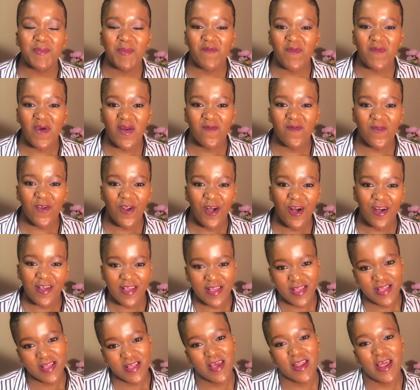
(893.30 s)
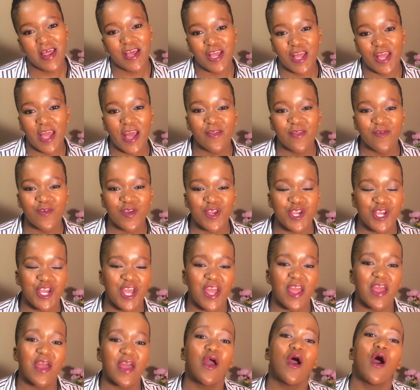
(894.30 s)
of my vlogs that I get to
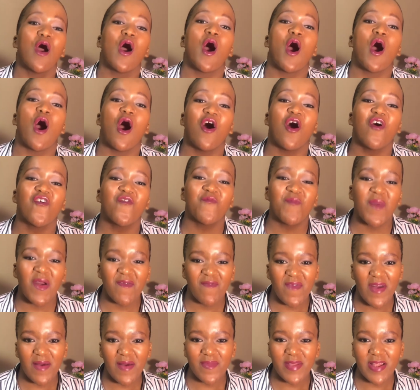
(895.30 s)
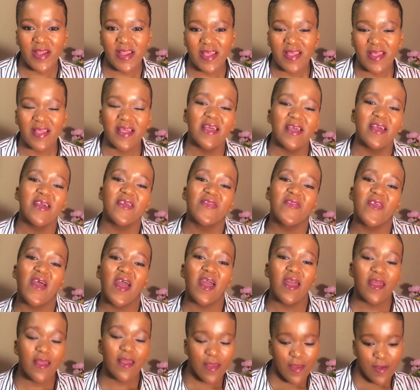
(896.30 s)
share of my family.
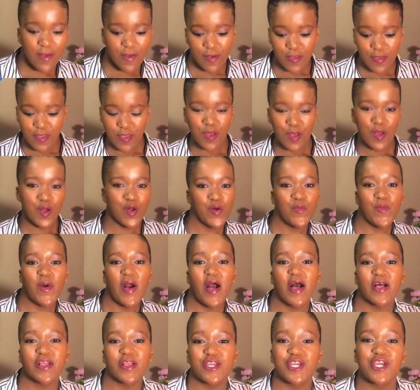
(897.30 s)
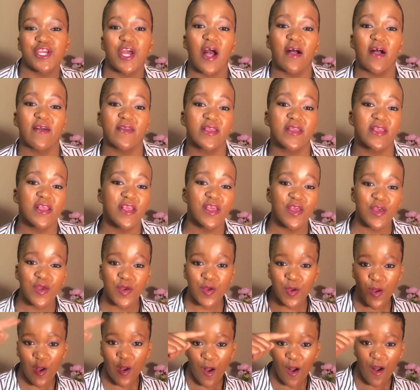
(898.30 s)
Thank you so much. I'll see
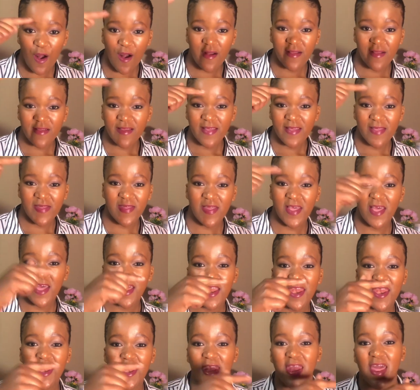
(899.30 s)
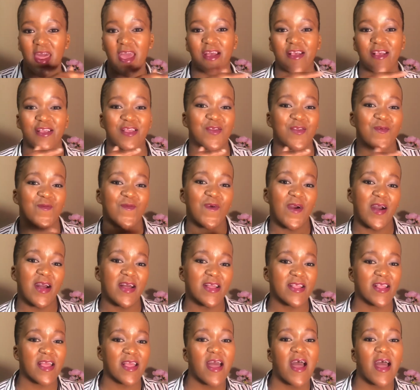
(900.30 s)
you on the next
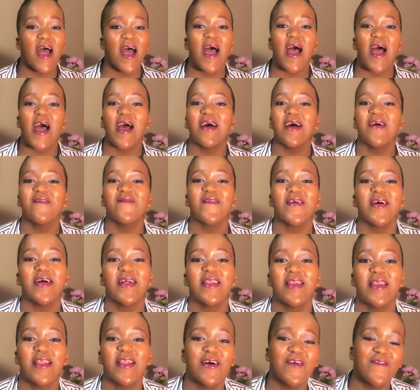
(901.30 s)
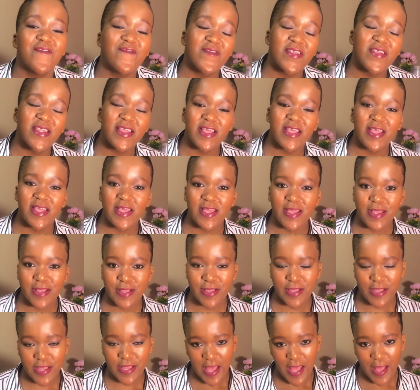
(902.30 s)
one. Have a lovely
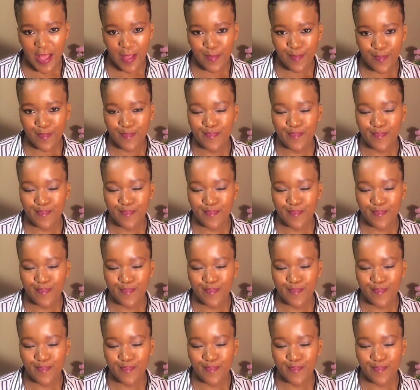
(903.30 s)
day.